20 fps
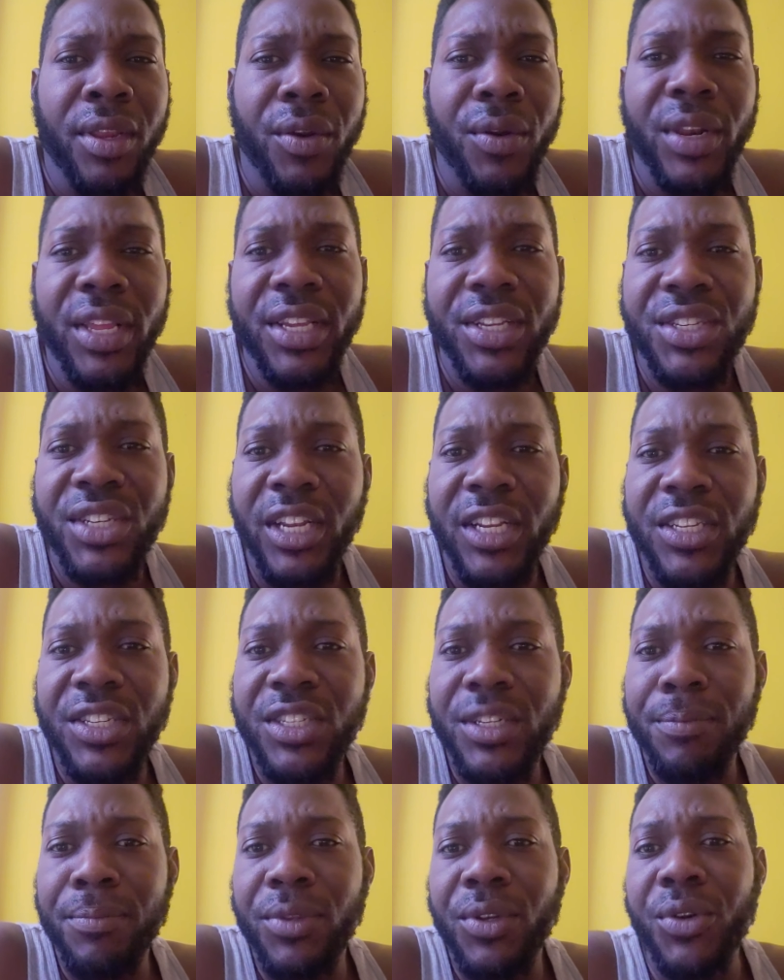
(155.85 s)

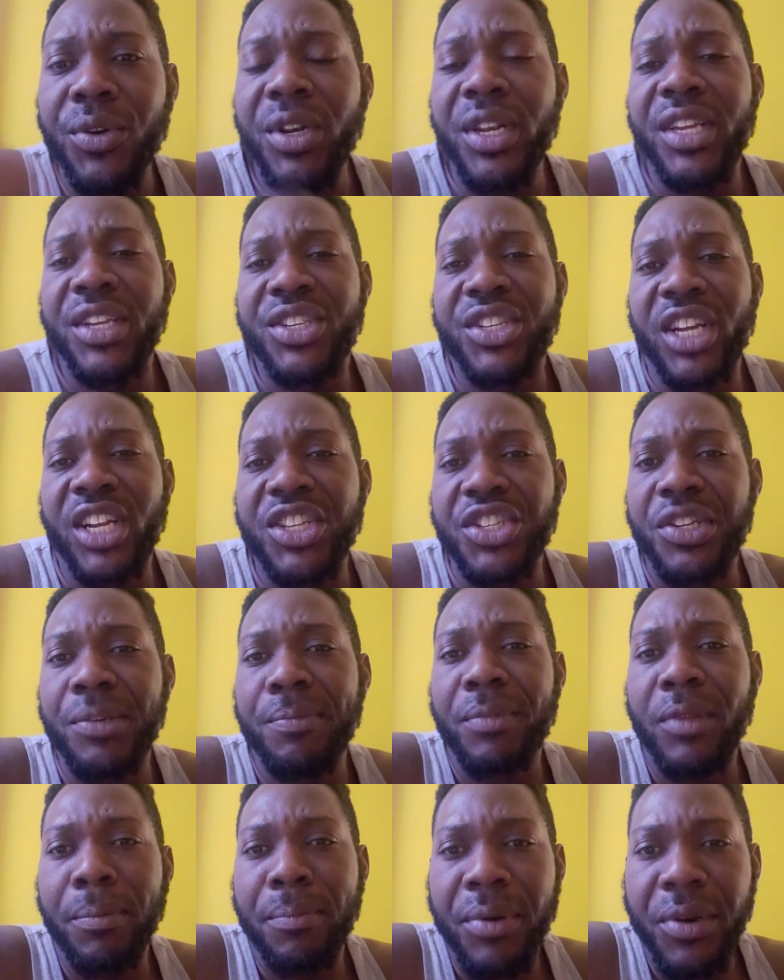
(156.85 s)
relationship. No
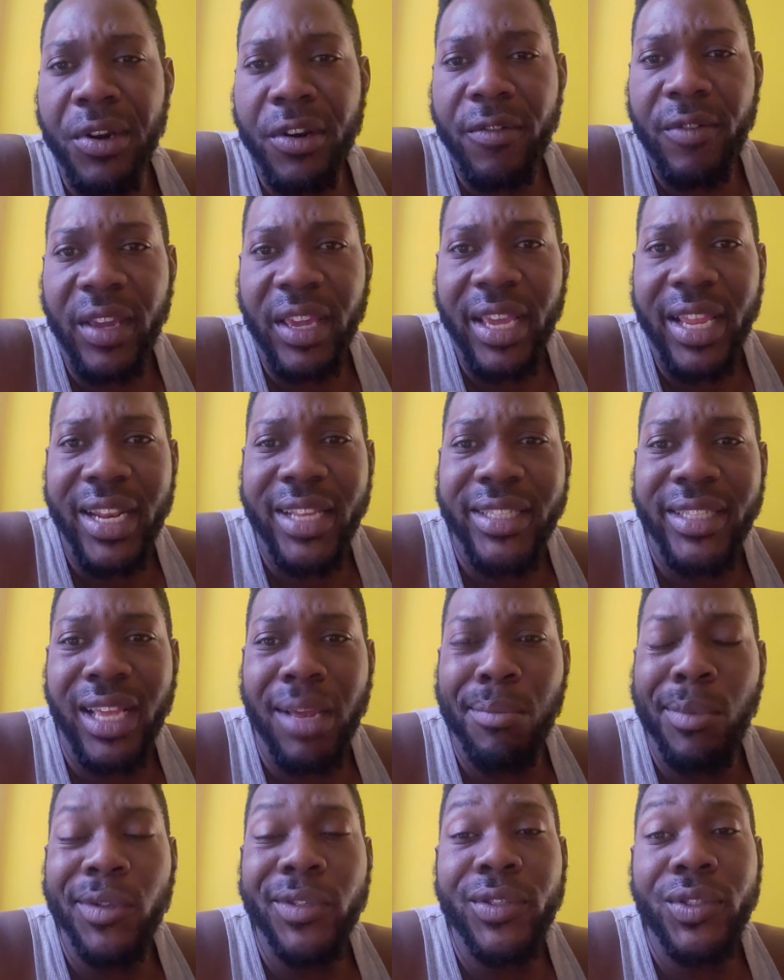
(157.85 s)
relationship not perfect. You
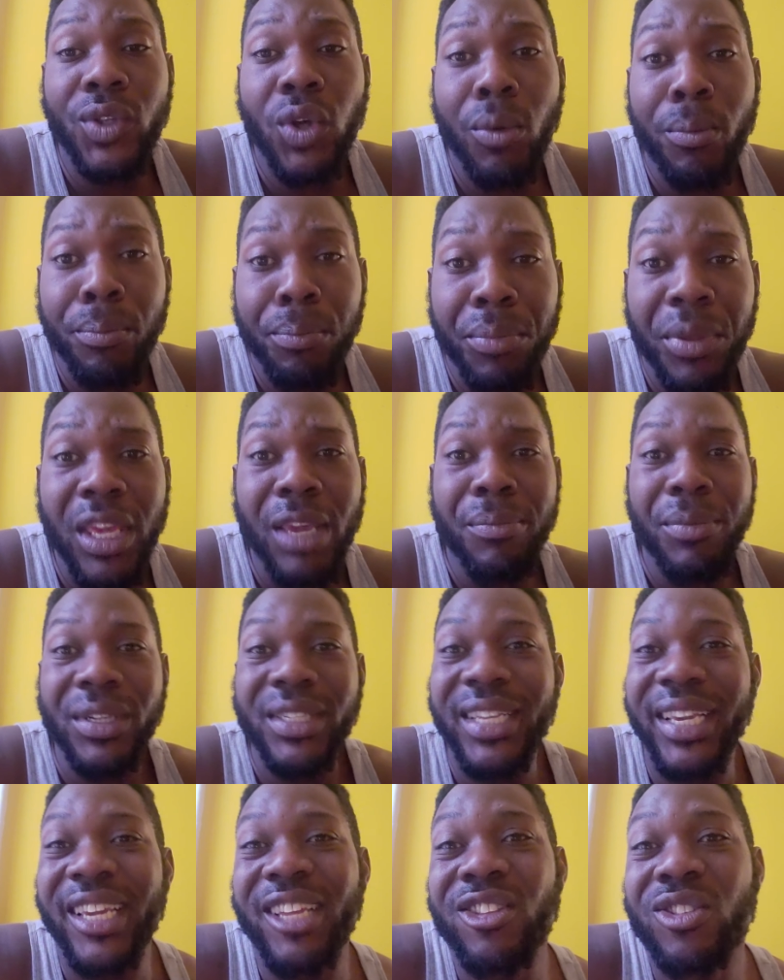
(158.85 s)
understand? But some people
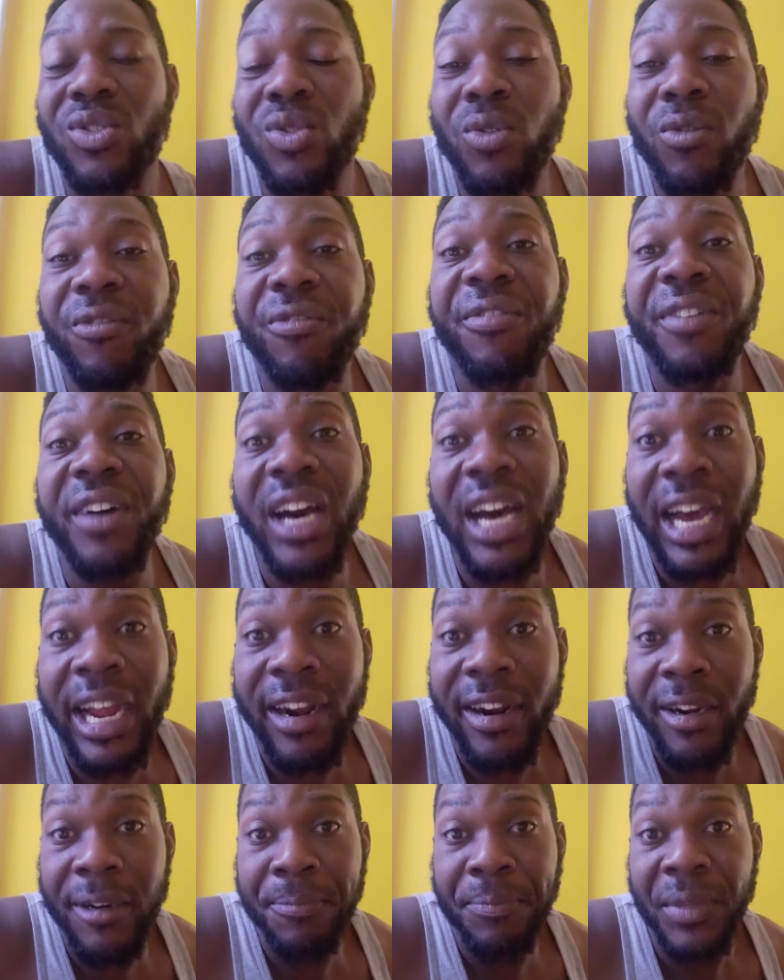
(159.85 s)
take it too
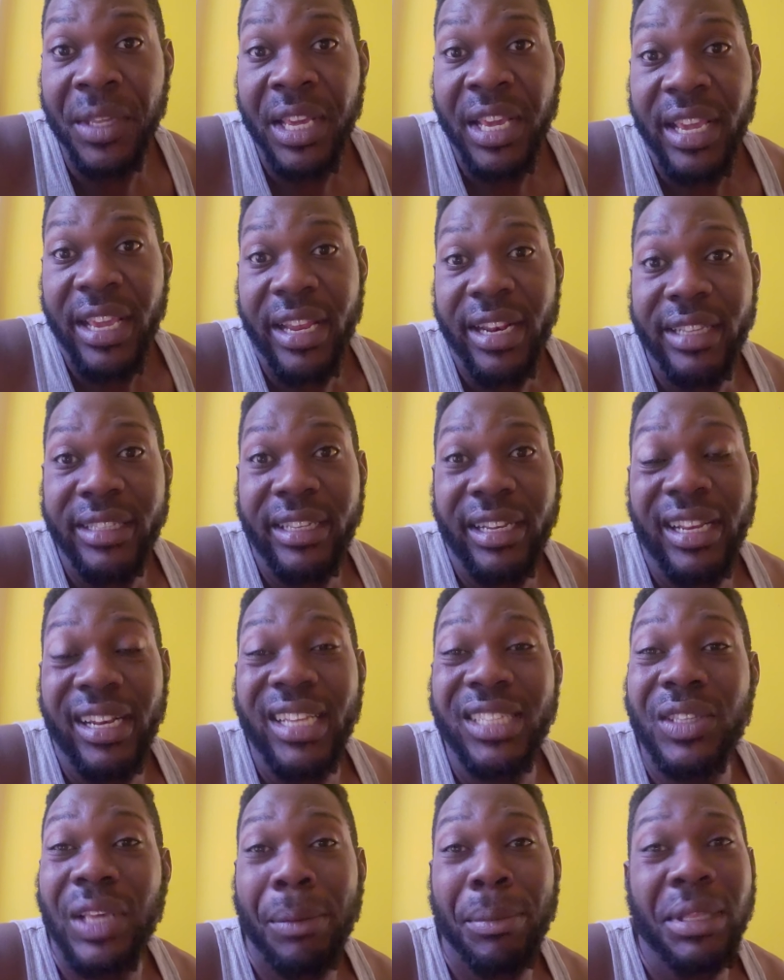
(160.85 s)
far. You understand? And
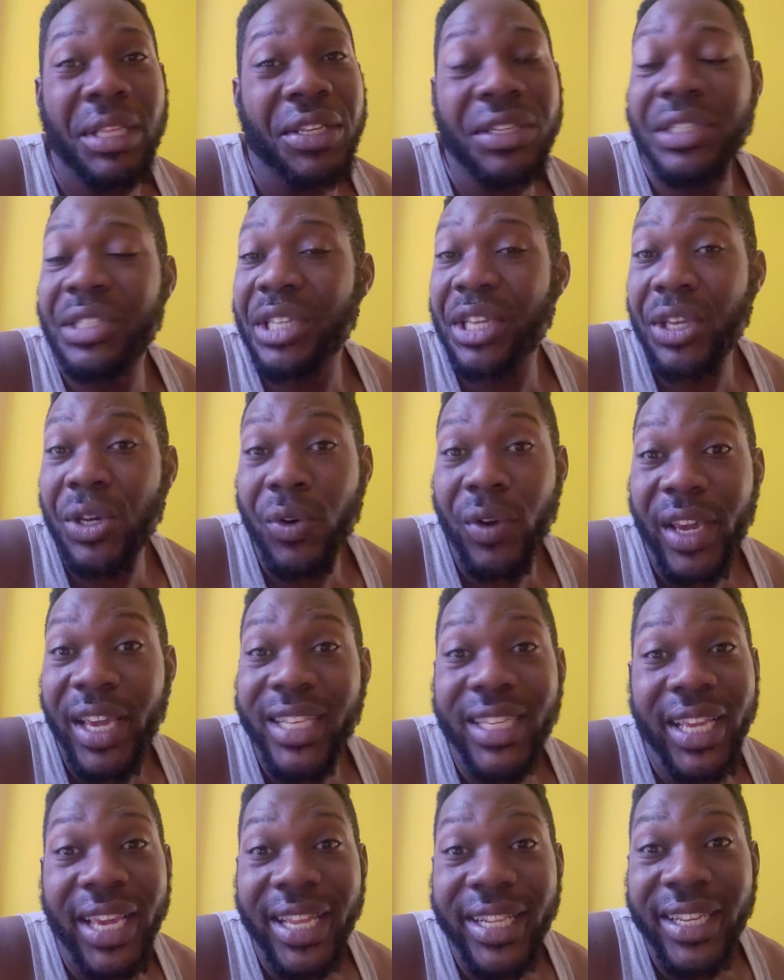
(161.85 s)
that's why I'm telling you, say, yo,
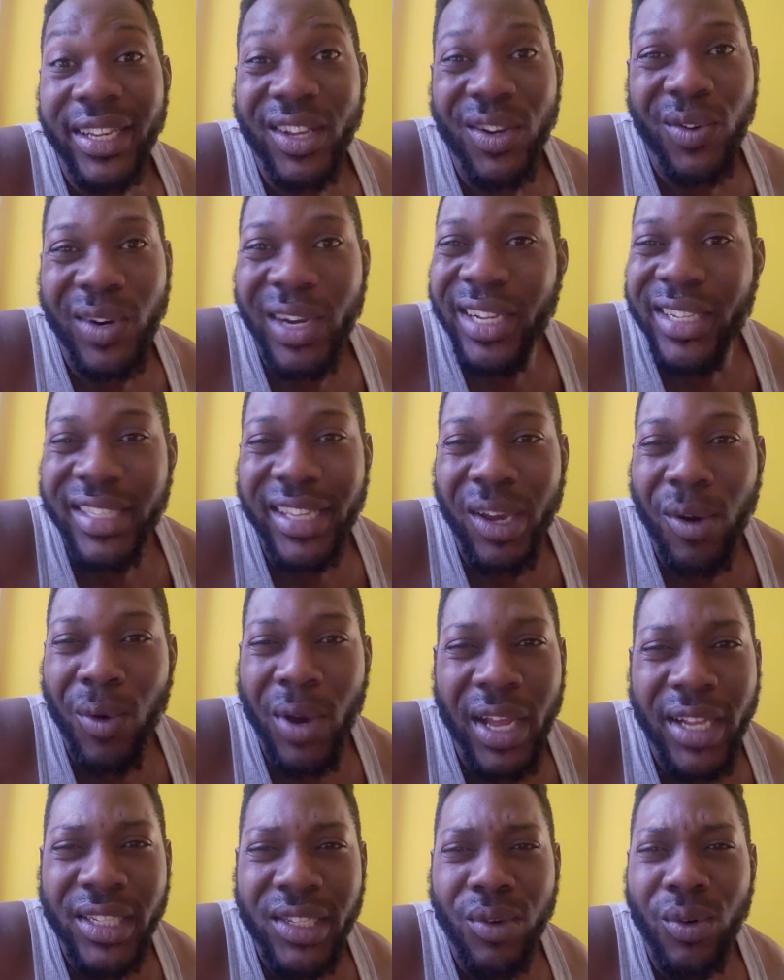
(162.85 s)
get it, get it, I want it, I
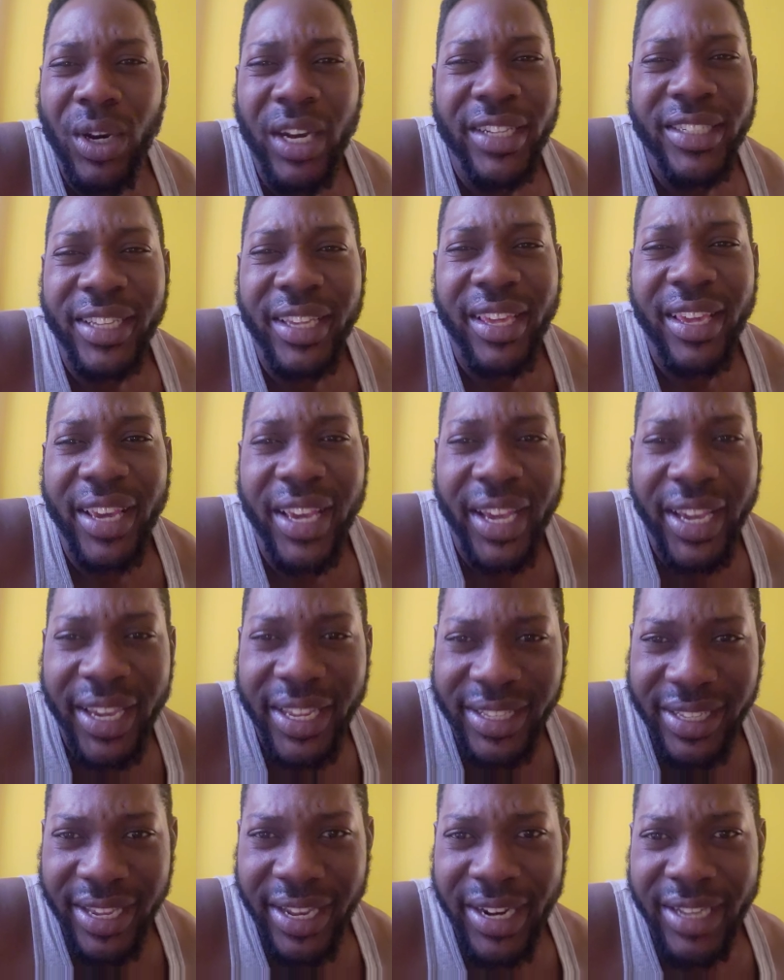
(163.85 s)
want it, want it, can't
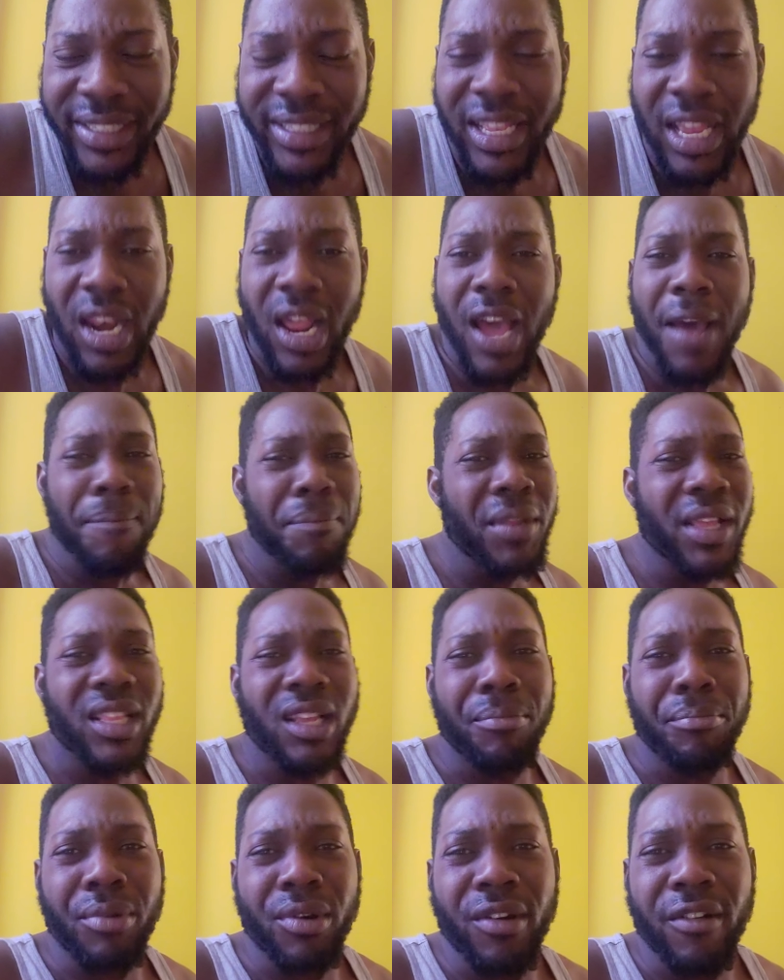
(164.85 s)
get it. You understand? I'm
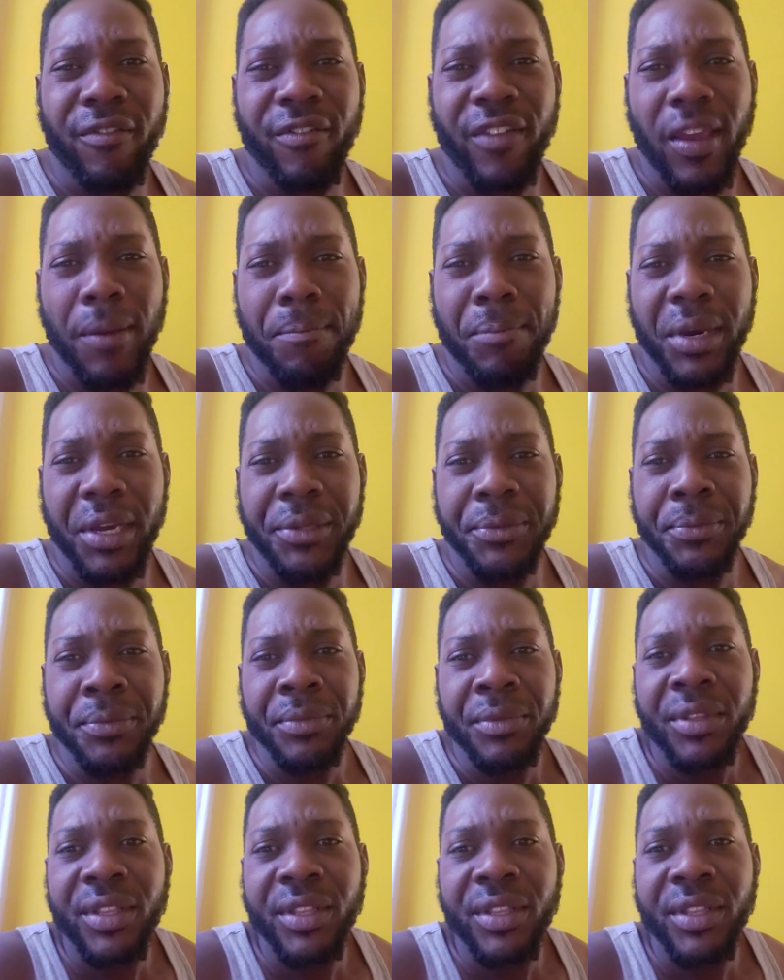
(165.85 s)
not a perfect man.